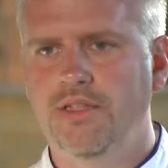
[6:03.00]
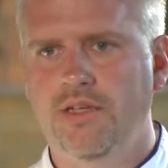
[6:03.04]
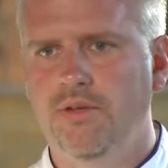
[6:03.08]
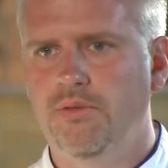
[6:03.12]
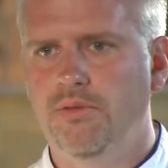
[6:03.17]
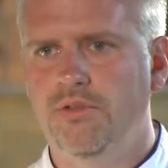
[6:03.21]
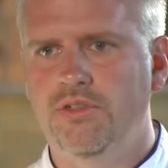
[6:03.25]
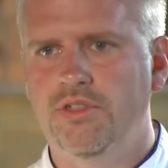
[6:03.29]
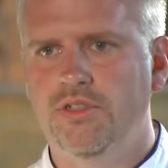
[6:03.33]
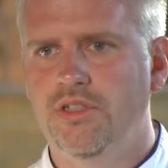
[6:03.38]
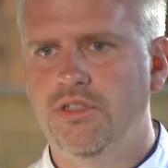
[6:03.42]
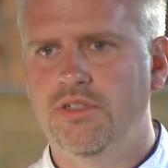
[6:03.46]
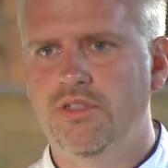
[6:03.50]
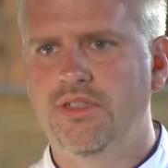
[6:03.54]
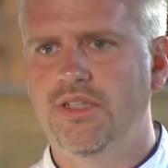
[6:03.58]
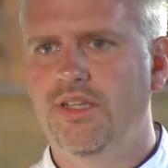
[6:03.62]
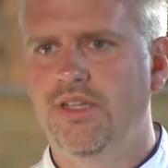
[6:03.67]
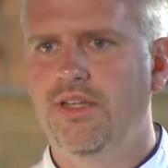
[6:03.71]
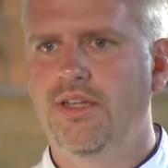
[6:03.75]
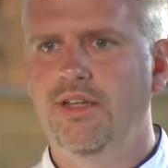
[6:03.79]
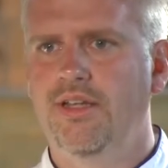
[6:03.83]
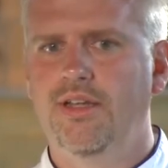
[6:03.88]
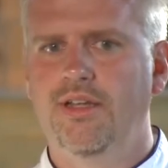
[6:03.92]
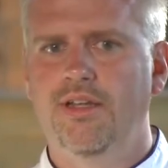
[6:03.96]
It was just
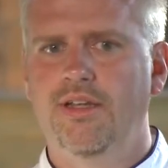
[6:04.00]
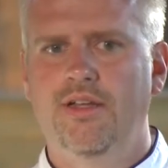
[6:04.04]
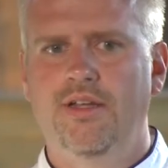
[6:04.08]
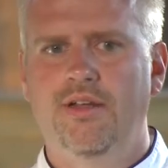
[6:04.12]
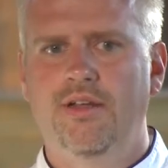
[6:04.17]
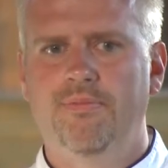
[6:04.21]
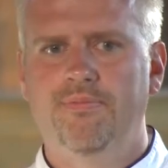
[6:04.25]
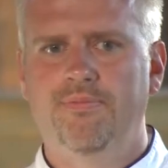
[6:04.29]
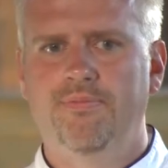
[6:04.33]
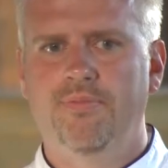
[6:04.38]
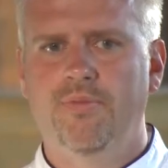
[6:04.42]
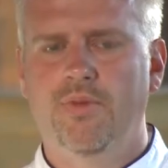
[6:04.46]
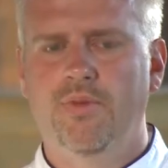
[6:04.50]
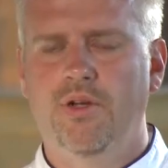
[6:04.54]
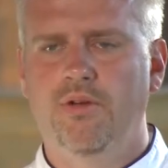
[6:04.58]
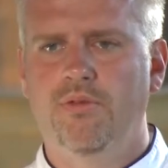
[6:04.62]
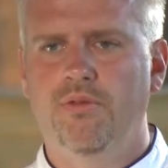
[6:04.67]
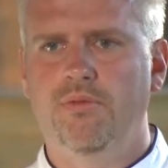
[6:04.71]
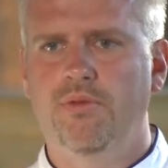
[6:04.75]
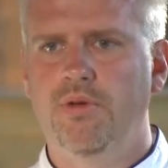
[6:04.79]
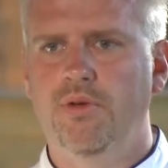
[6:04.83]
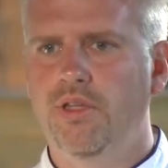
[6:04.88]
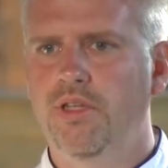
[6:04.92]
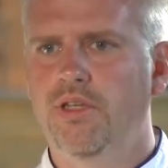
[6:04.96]
a
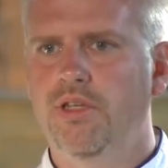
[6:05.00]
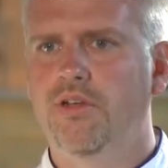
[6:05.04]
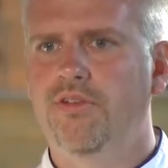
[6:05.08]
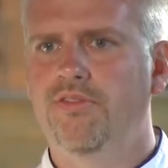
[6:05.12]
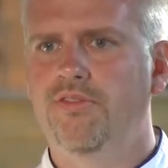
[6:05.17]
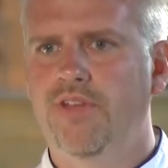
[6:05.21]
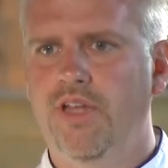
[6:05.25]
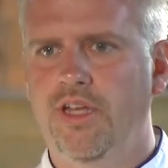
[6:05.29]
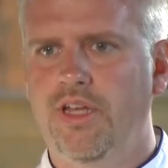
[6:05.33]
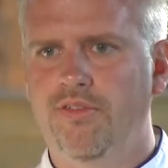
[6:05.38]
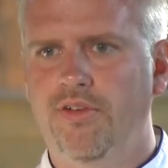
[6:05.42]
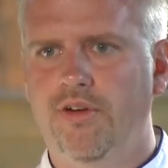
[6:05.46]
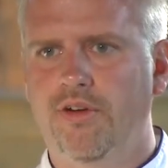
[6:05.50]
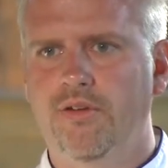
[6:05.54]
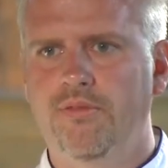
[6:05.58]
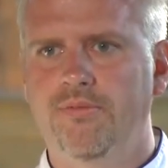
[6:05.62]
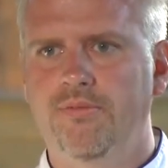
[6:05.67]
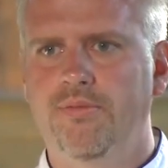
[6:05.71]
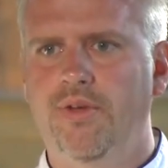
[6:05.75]
really good flavor,